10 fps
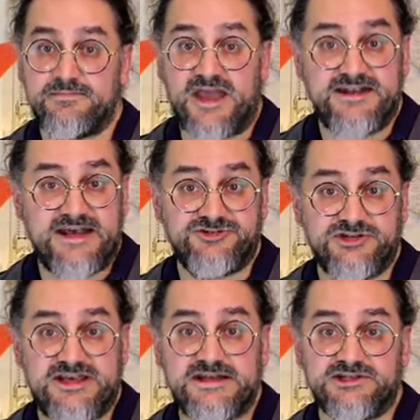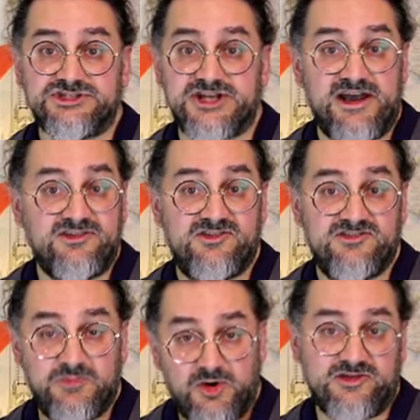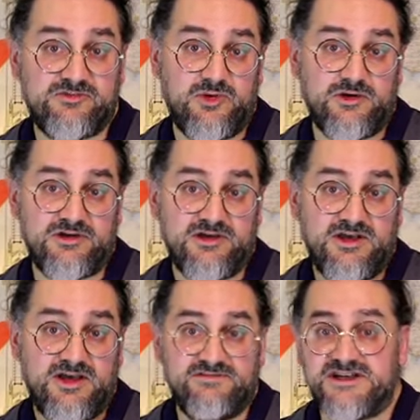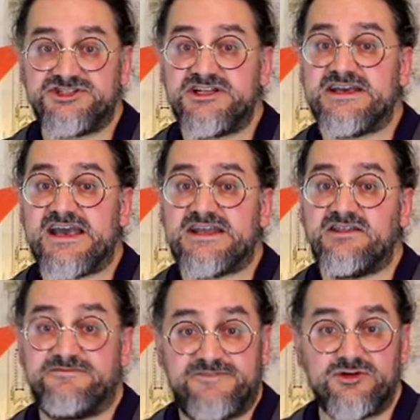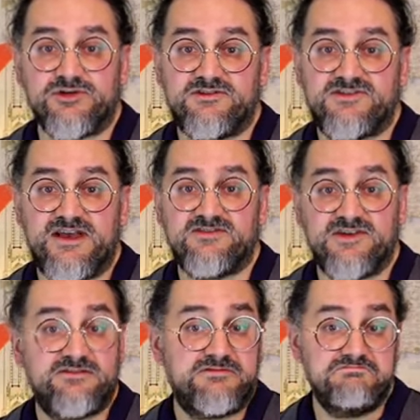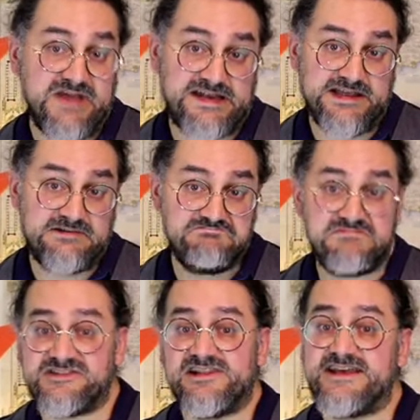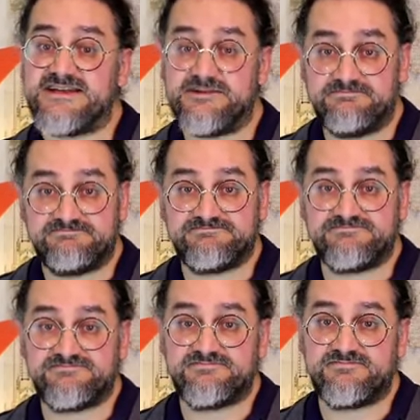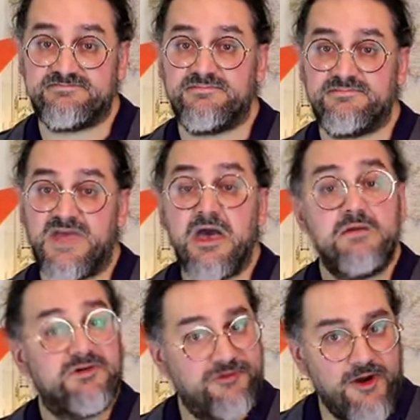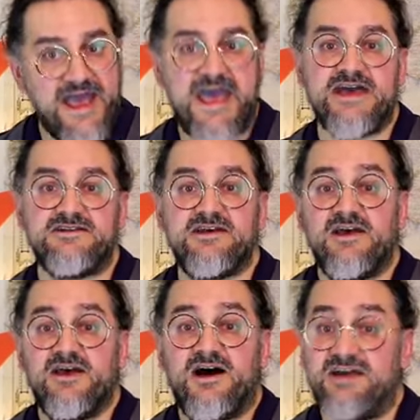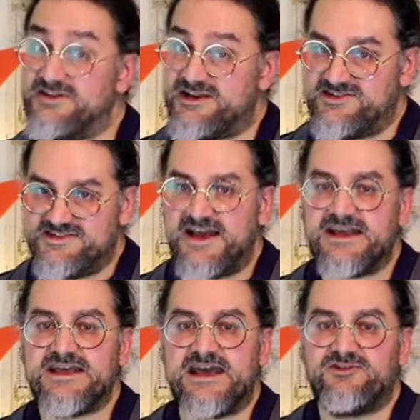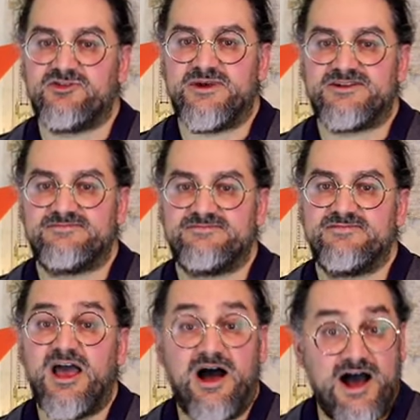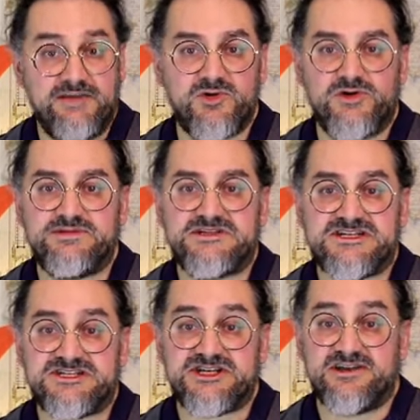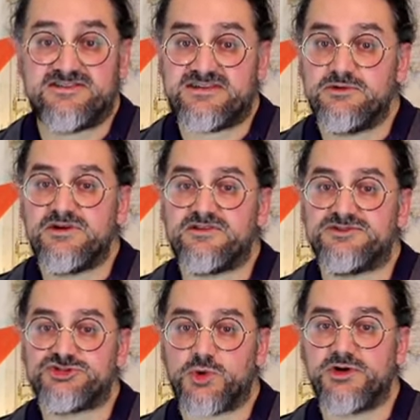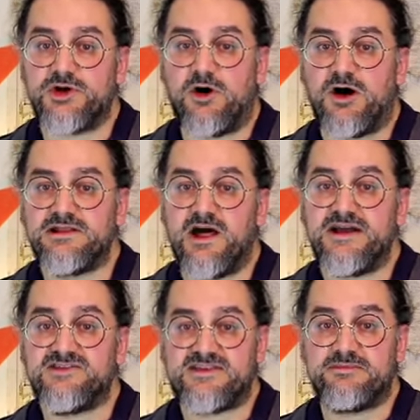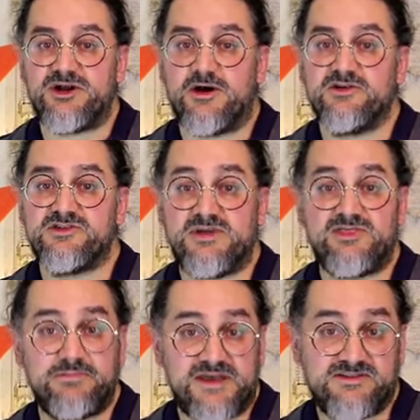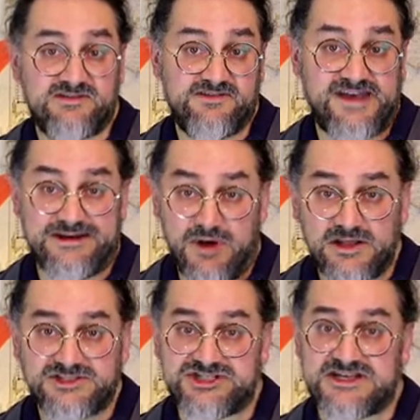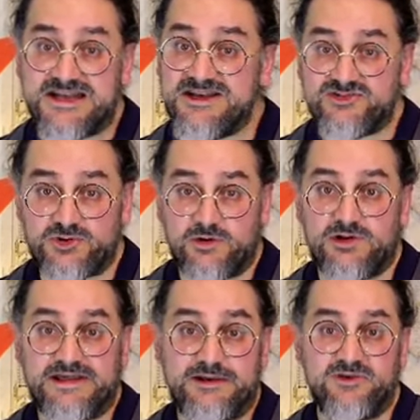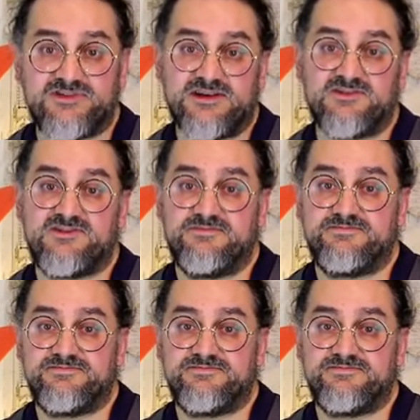and entered English as smorgasbord, eventually gaining the figurative sense of medley miscellany. Before I end, I have an exciting announcement. I'm going to be teaching a series of short online seminars about the basics of etymology and historical linguistics.